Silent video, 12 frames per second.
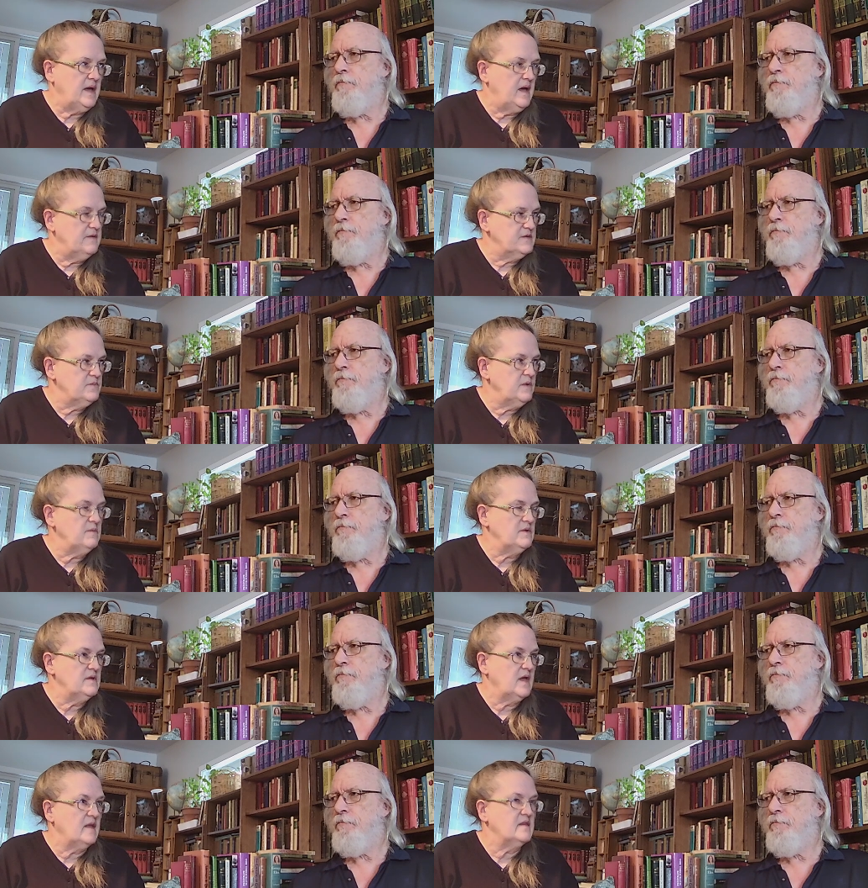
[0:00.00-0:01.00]
Speaker 1: else, we
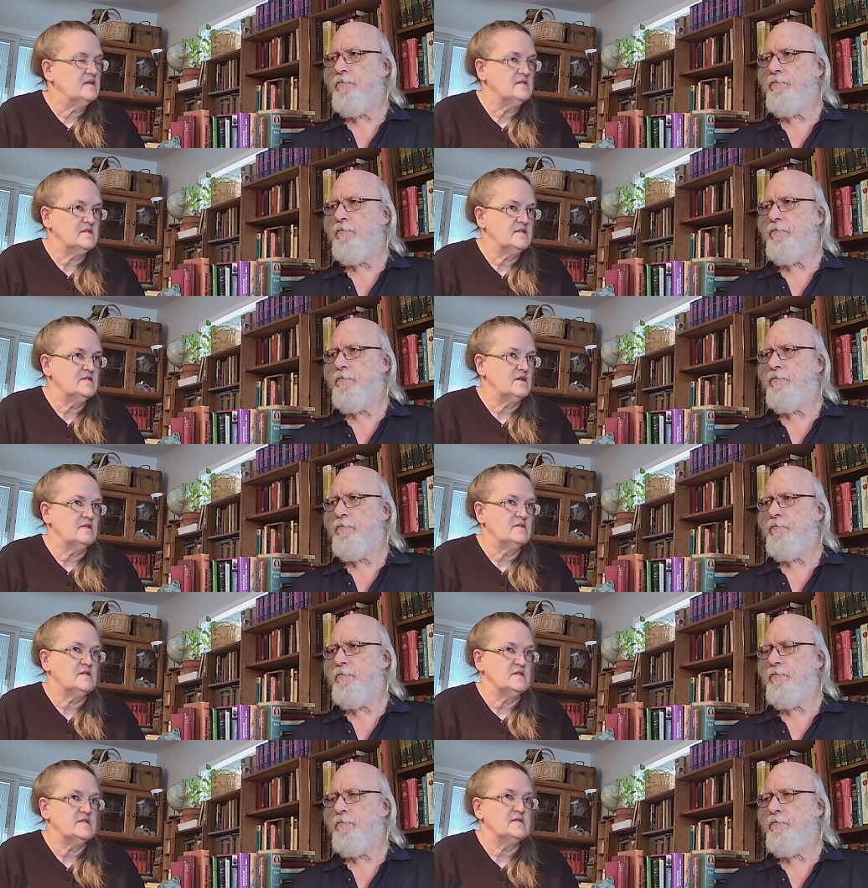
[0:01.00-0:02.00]
would think this is
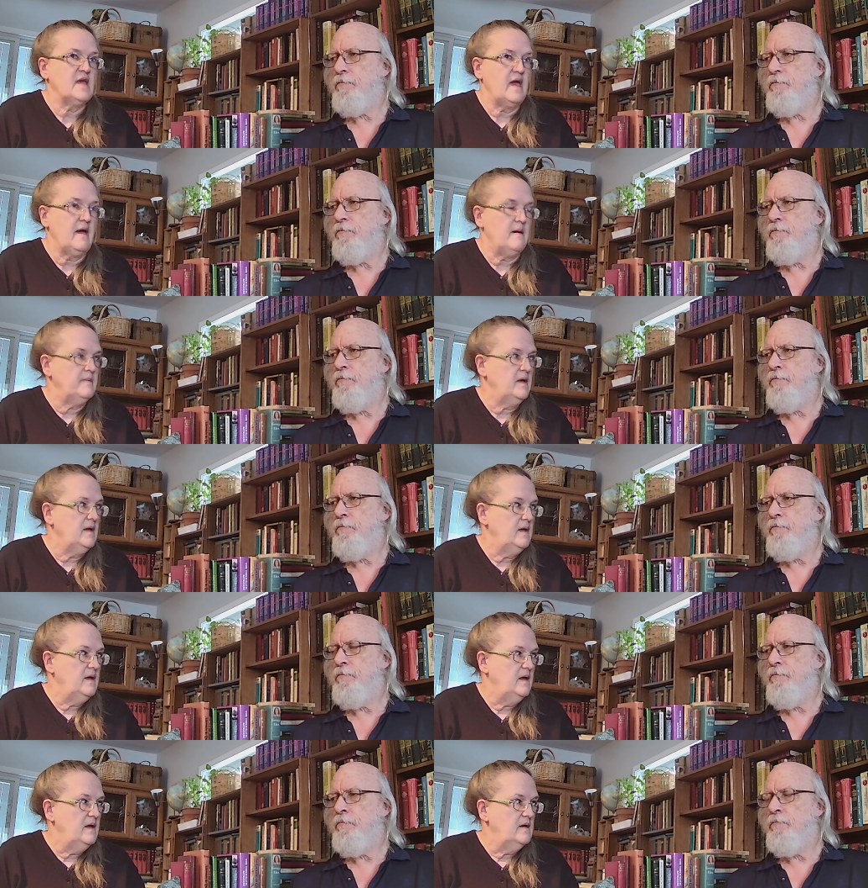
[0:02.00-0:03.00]
just a scam
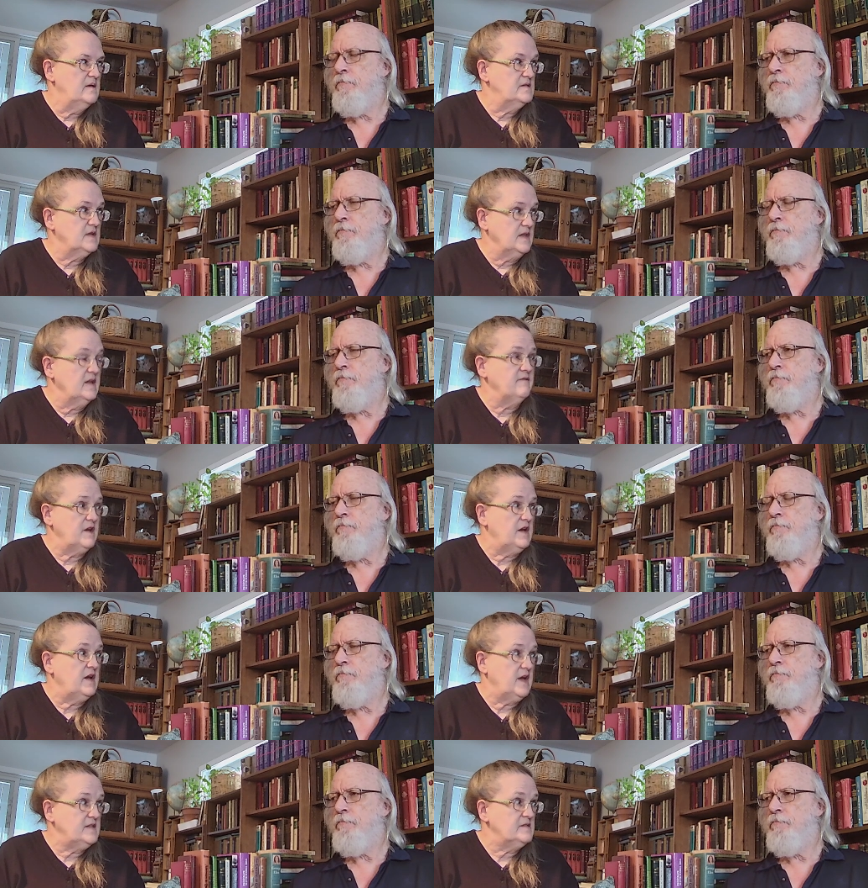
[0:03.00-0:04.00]
to live in
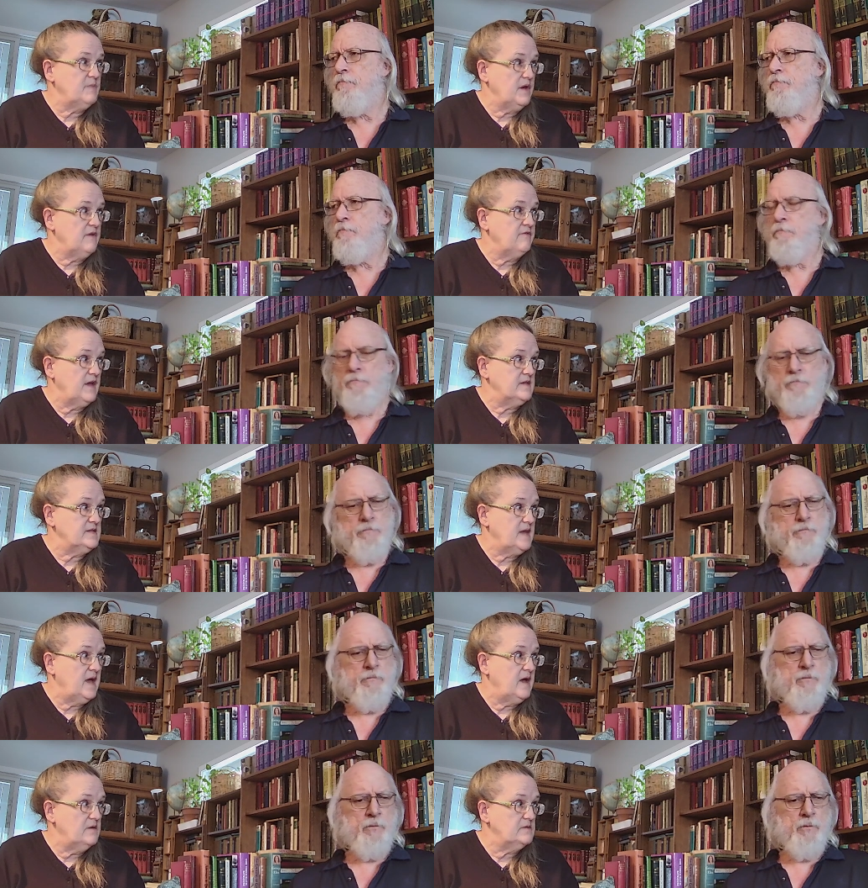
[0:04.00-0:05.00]
a nice big fancy
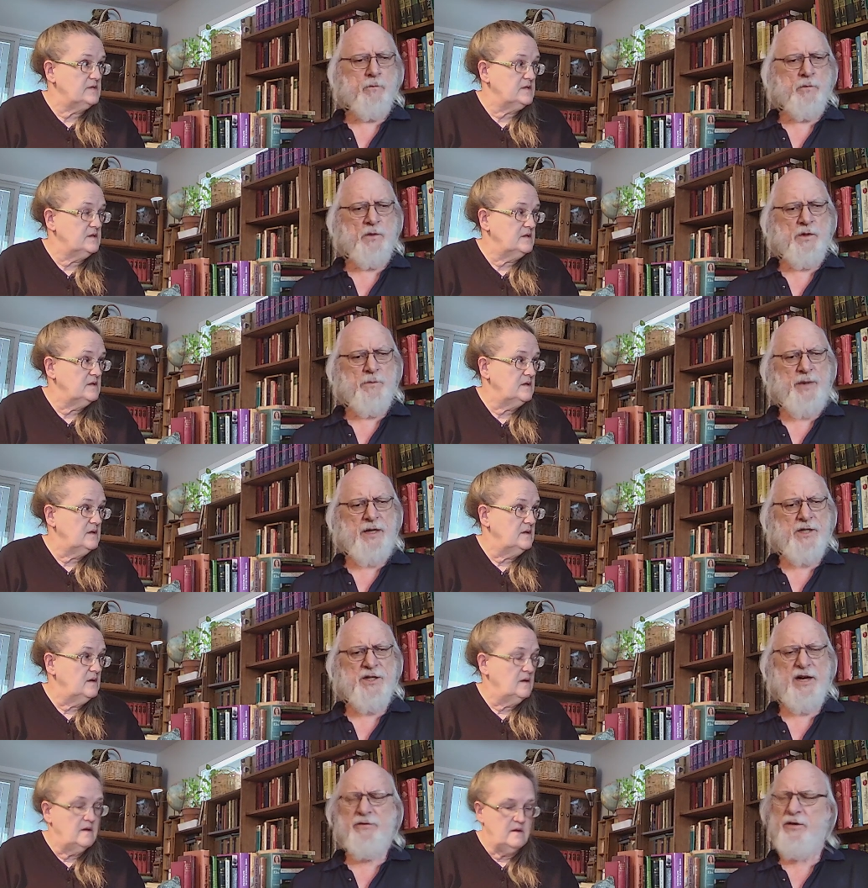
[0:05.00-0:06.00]
house.
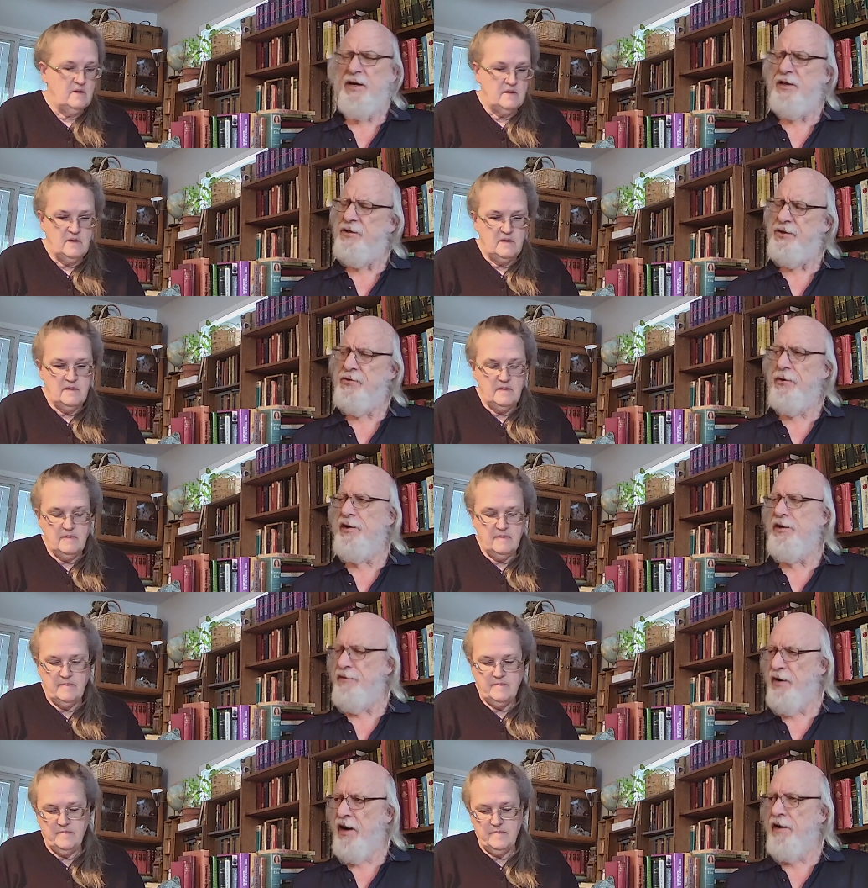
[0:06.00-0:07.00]
Speaker 2: Because after nineteen
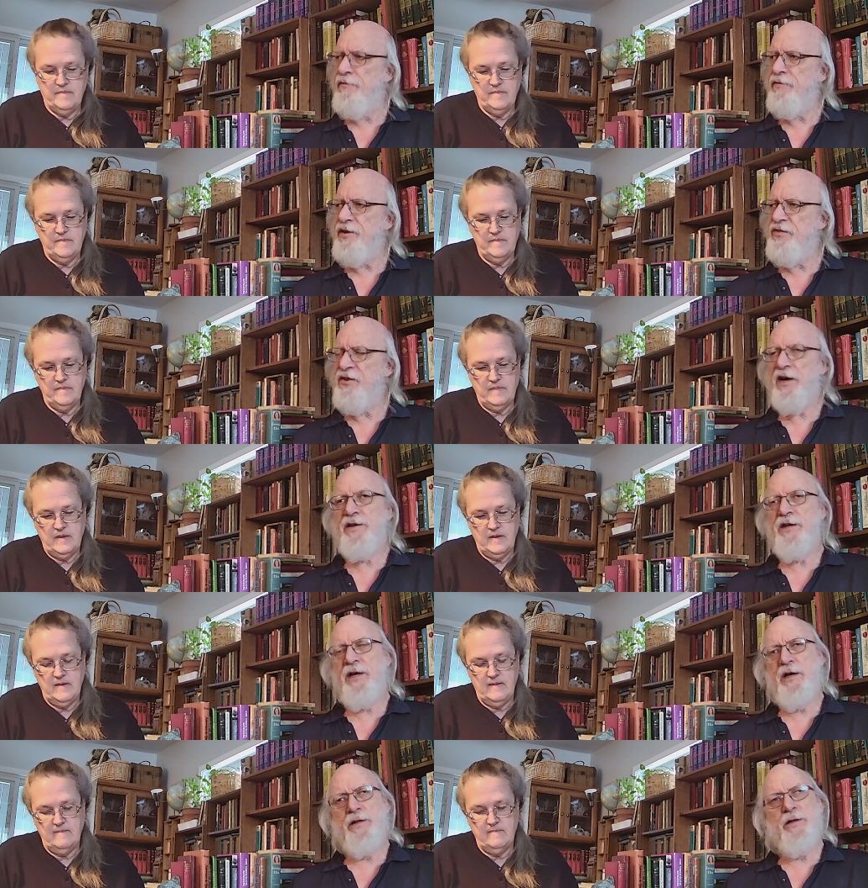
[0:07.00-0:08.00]
twenty-five, this
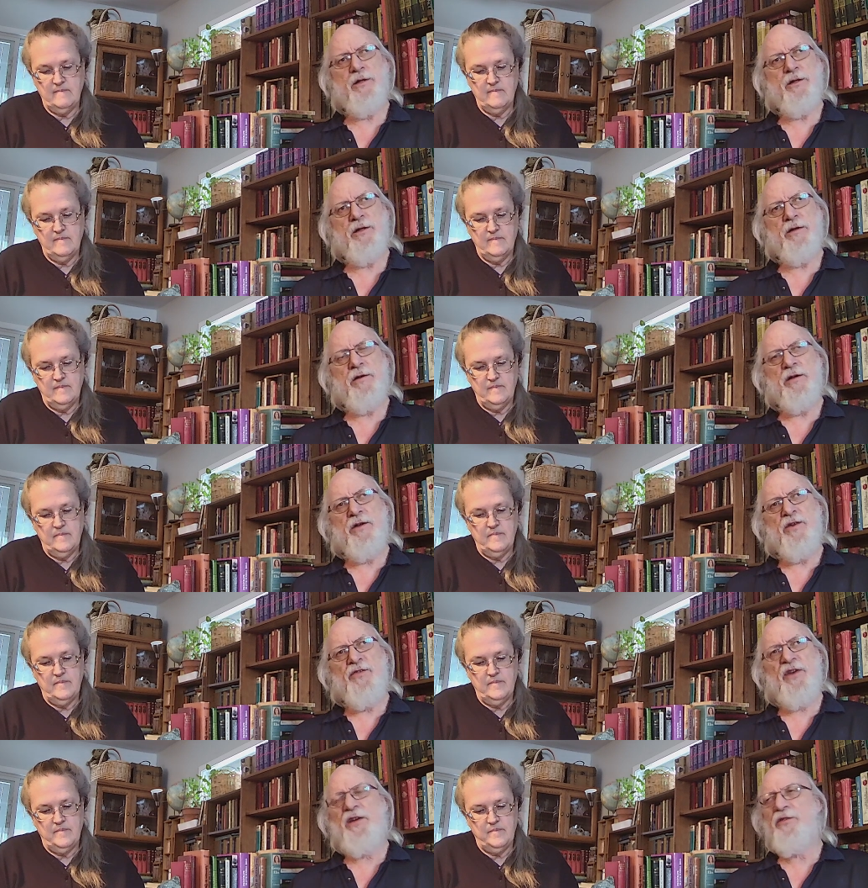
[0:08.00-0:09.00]
idea that the
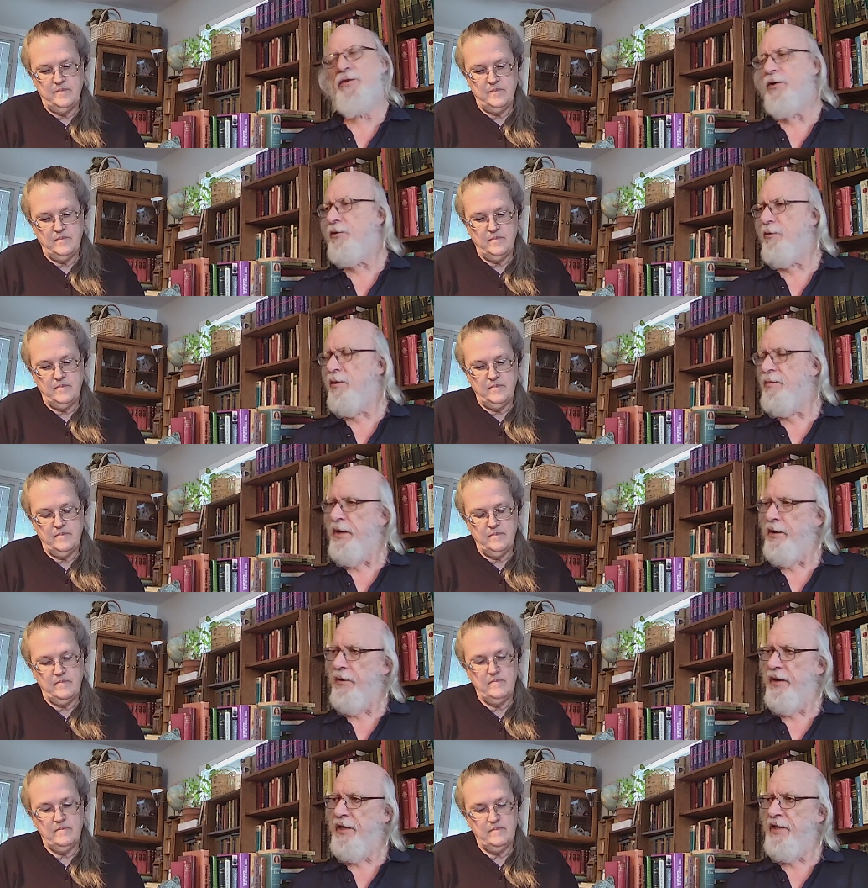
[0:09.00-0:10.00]
saints are going to
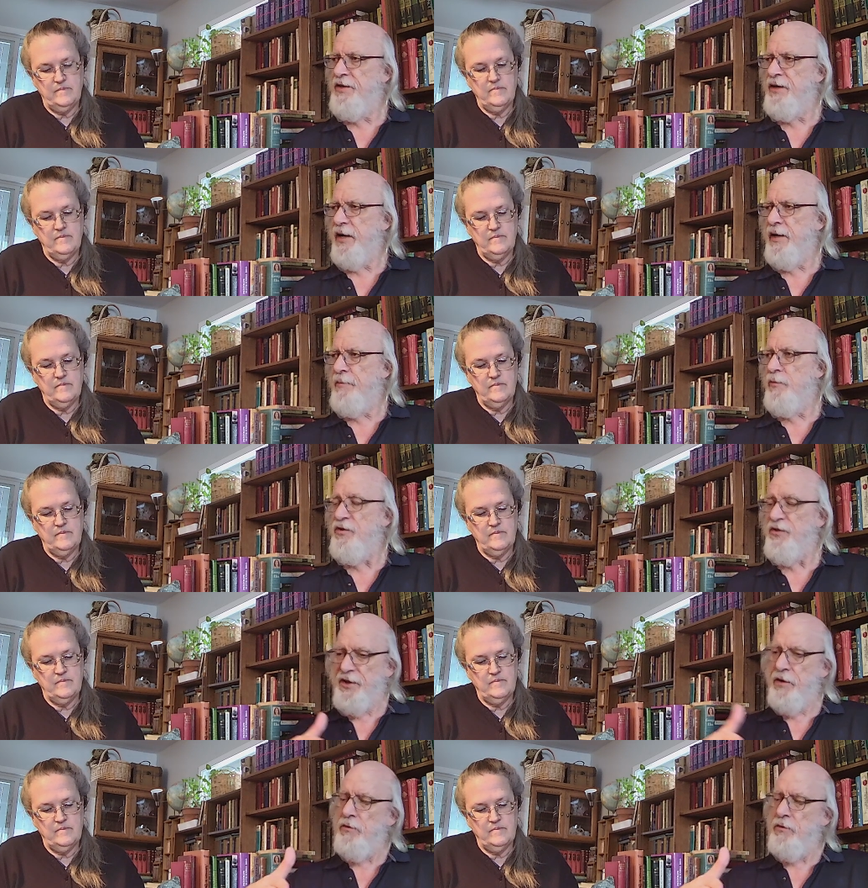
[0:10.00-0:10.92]
appear any time was still